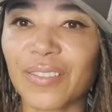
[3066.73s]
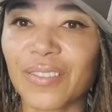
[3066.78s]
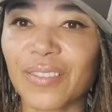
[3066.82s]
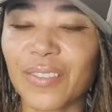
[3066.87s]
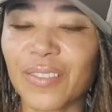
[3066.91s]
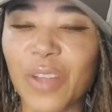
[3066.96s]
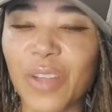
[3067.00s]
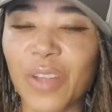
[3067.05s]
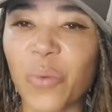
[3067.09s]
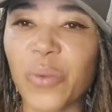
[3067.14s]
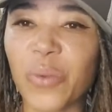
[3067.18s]

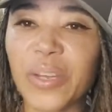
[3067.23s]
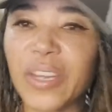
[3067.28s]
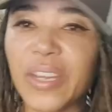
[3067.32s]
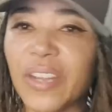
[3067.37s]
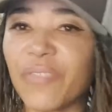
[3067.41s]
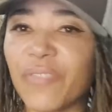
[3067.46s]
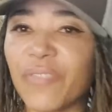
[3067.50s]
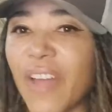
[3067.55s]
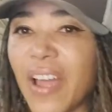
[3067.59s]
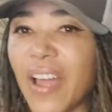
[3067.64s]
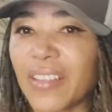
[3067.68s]
No, we need
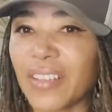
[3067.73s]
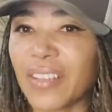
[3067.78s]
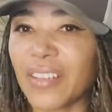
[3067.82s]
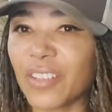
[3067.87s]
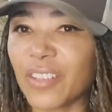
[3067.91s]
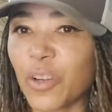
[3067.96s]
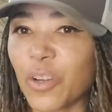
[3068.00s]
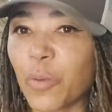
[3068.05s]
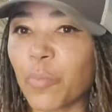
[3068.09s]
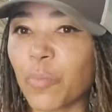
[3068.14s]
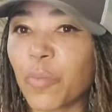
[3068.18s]
fat. That's
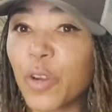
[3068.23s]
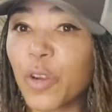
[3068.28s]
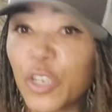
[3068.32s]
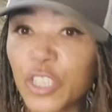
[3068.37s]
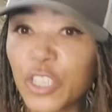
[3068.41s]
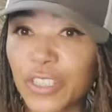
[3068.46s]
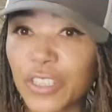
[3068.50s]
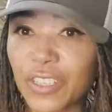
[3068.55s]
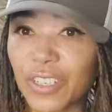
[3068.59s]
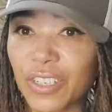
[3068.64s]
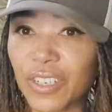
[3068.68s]
our
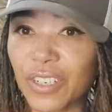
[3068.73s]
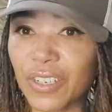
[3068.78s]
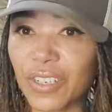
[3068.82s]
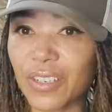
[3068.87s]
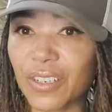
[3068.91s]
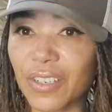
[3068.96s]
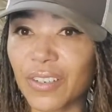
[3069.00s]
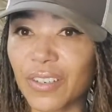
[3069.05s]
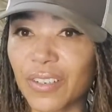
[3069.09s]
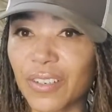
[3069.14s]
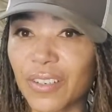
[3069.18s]
emergency
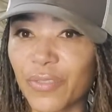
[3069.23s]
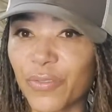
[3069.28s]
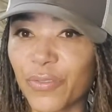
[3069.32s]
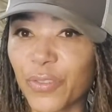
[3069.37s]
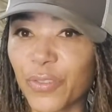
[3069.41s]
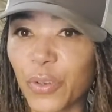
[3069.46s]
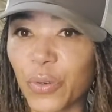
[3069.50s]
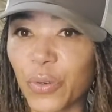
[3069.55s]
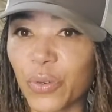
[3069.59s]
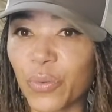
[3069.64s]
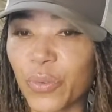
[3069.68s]

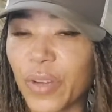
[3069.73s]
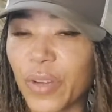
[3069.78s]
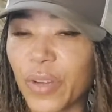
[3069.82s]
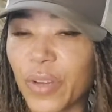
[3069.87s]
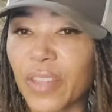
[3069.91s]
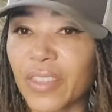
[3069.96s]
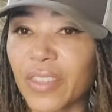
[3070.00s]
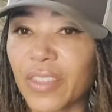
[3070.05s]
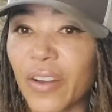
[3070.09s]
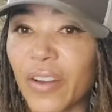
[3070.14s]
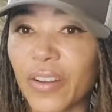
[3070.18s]
fuel. We're
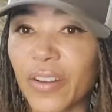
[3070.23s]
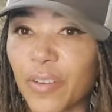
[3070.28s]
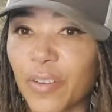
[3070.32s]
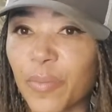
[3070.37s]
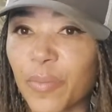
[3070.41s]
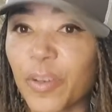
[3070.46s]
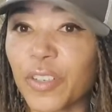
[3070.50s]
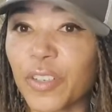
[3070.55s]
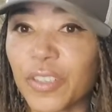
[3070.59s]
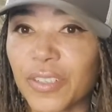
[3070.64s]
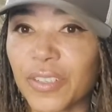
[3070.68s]
not there at an
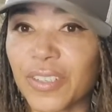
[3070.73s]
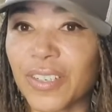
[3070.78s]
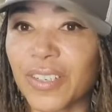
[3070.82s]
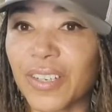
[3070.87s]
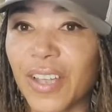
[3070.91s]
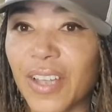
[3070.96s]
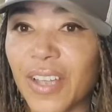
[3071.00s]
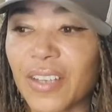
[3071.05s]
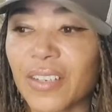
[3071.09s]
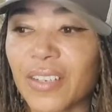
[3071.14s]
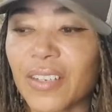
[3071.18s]
emergency
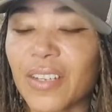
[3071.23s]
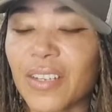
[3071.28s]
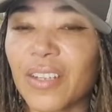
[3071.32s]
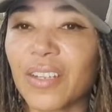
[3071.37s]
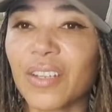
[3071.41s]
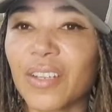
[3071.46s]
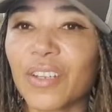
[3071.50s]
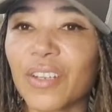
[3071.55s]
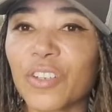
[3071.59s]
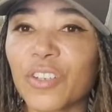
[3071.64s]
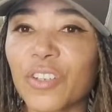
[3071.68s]
yet.
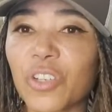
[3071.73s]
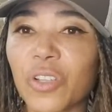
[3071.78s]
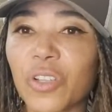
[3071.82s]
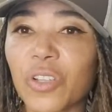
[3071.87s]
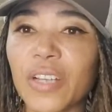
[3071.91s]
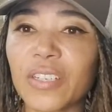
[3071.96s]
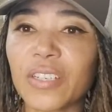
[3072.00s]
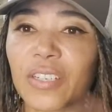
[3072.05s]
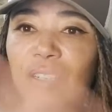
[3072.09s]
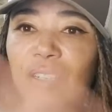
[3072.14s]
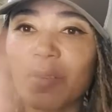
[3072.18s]
So
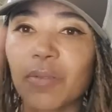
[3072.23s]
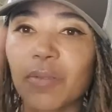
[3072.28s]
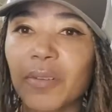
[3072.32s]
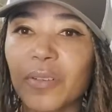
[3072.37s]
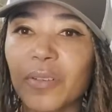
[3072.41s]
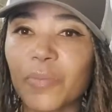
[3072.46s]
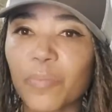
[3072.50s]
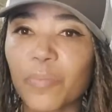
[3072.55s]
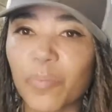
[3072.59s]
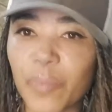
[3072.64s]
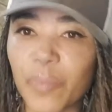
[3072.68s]
let's
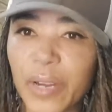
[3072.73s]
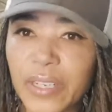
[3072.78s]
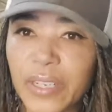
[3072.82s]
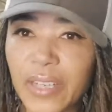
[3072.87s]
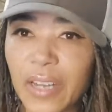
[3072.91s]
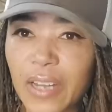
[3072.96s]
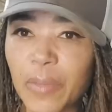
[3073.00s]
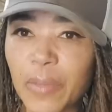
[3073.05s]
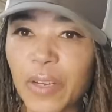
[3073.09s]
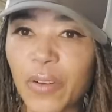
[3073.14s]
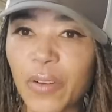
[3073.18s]
break
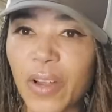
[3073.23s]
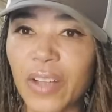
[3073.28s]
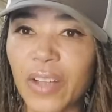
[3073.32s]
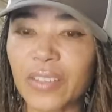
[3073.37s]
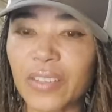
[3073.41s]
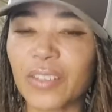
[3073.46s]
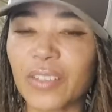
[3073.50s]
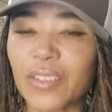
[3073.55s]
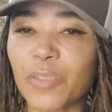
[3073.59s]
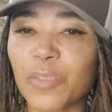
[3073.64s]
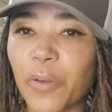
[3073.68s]
down amino
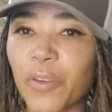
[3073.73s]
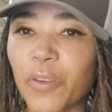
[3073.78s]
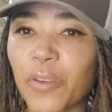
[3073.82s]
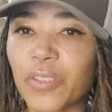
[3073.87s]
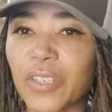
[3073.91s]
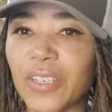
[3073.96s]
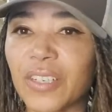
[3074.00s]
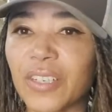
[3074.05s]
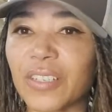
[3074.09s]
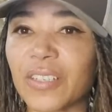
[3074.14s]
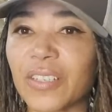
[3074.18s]
acids,
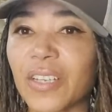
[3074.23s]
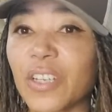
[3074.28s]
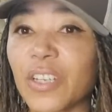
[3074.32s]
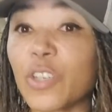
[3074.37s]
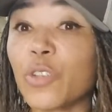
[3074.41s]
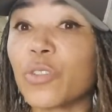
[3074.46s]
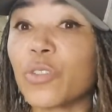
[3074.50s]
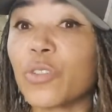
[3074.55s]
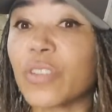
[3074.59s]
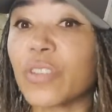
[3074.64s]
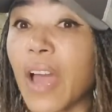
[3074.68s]
proteins,
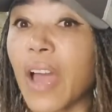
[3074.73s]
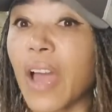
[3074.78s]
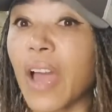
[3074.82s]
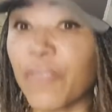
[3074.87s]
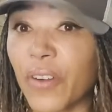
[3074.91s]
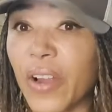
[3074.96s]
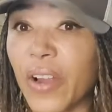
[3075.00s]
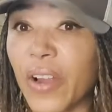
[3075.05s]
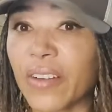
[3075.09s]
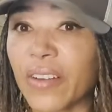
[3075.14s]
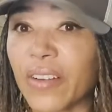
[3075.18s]
use that for
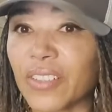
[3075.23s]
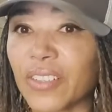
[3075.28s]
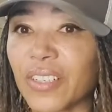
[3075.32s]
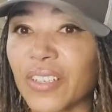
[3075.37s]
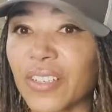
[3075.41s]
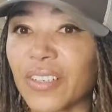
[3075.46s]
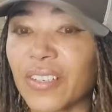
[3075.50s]
energy.